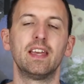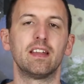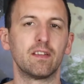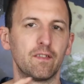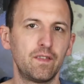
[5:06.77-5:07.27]

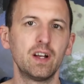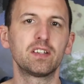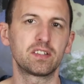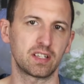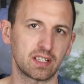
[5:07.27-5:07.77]
in the
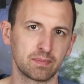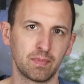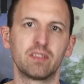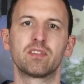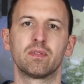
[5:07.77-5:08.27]
first six
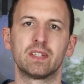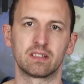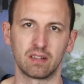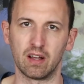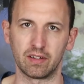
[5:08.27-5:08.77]
months of
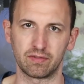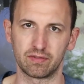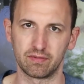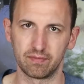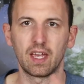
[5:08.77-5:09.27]
its life.